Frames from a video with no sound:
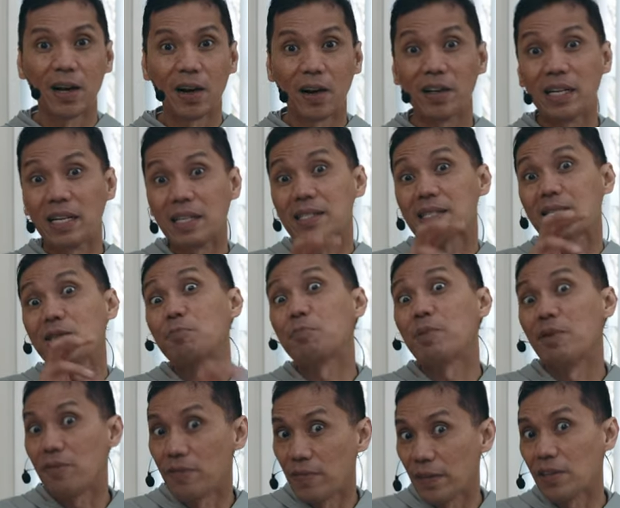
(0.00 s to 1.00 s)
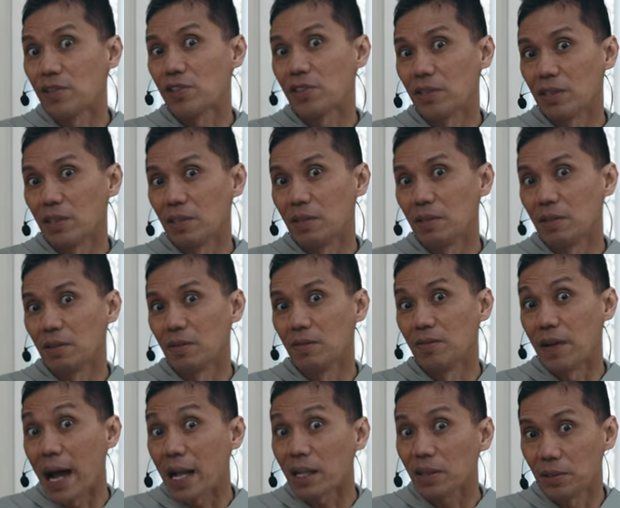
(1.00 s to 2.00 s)
on its superficial
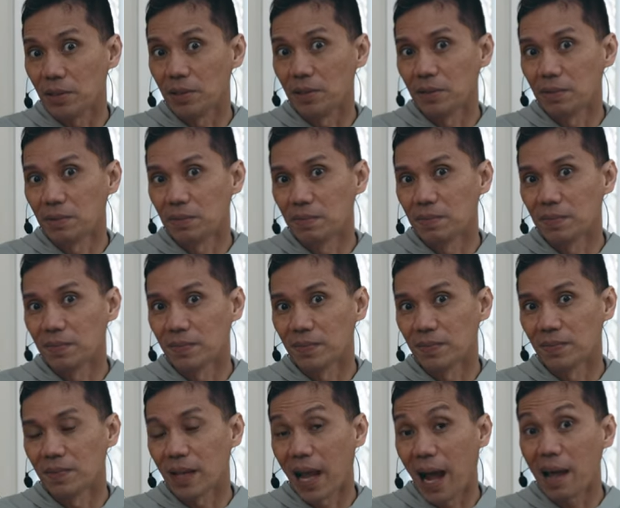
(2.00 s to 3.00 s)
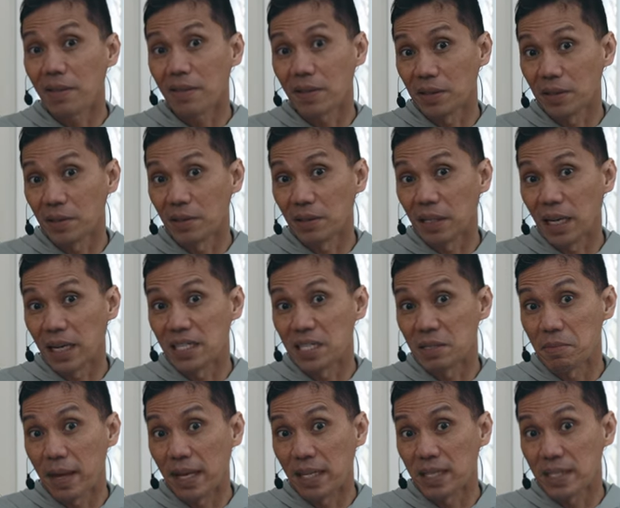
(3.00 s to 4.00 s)
value, Hatha Yoga
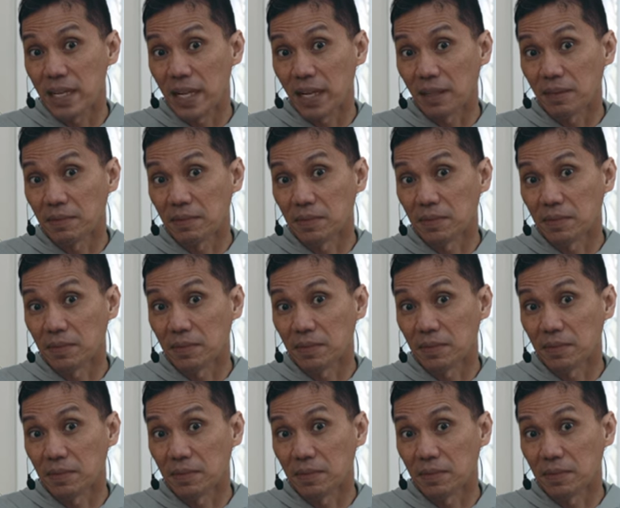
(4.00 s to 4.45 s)
is basic.